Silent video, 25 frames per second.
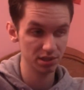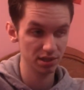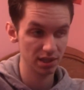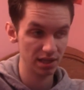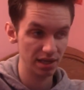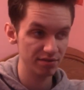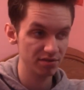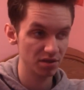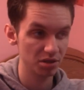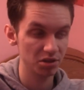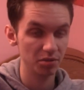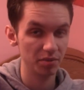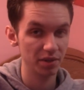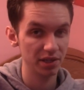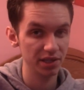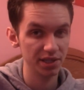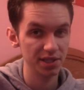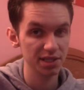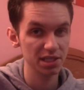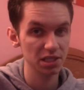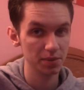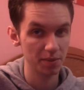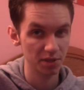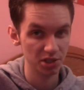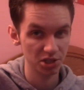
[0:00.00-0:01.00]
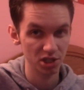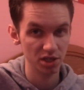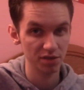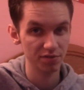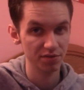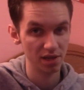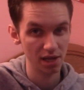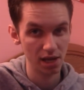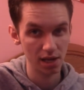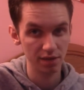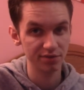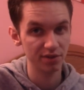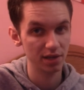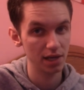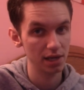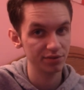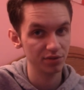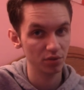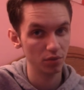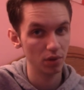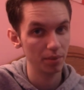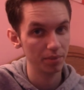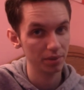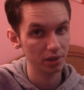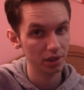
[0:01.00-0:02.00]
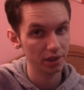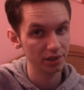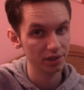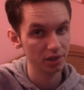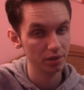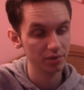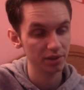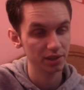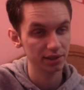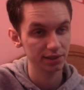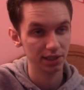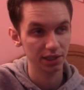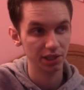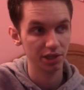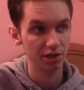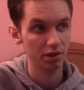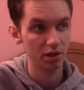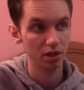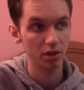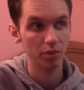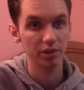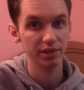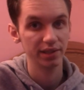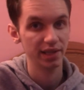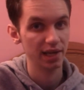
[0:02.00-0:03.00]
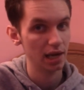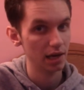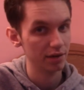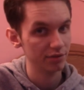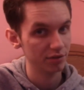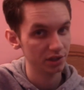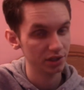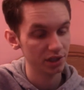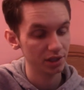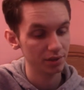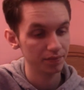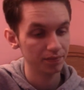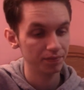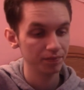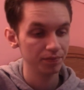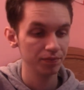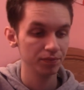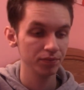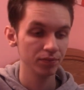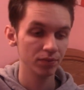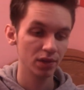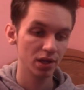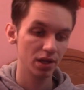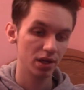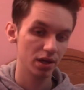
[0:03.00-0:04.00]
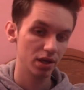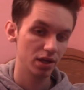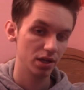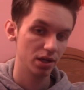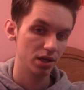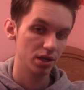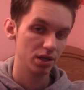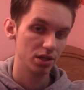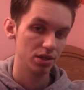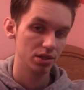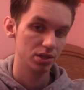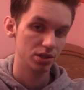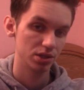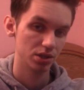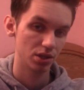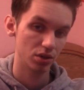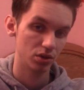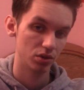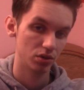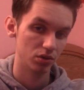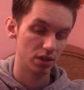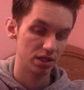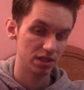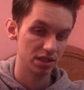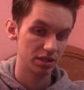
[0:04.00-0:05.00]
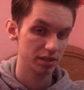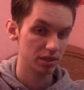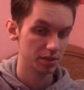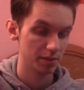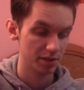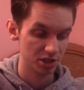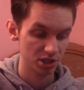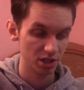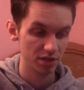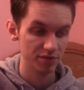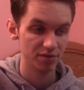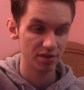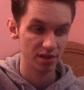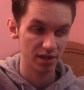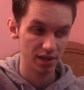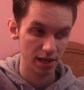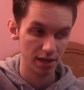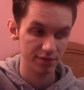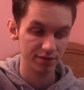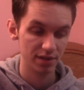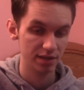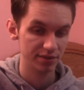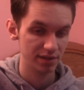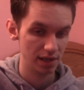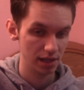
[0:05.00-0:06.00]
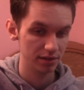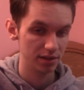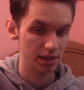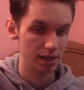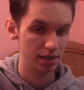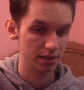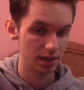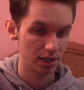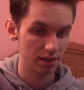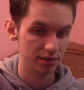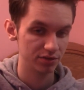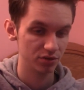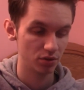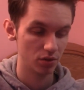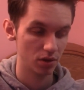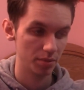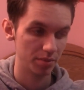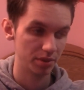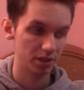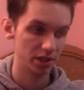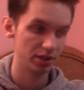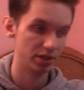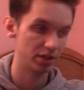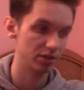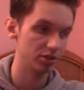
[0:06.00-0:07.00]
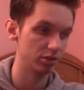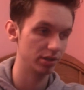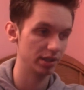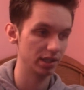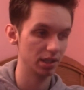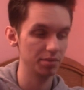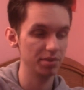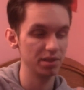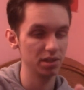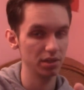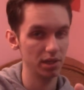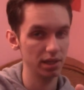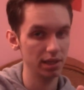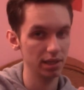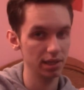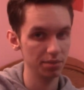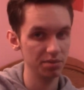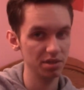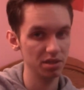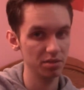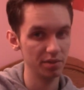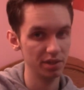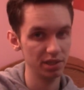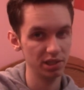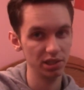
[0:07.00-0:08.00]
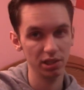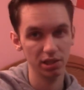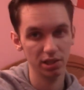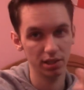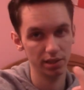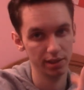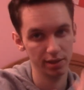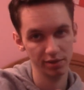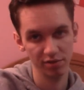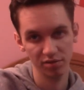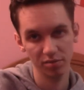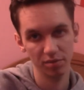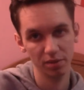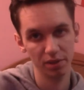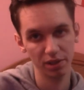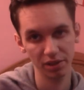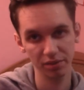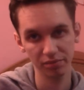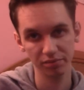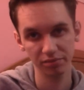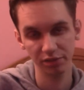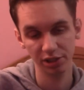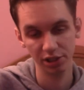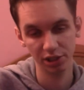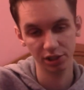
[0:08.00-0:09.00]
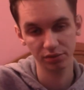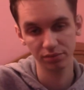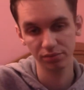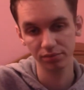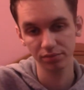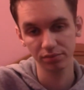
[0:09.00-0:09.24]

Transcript: give them the money, especially if they have a, a weapon on them, because like you don't know what they have on them. So especially if they have a, a, a weapon and then like give me the, they give me the money, you gotta give them money, you know.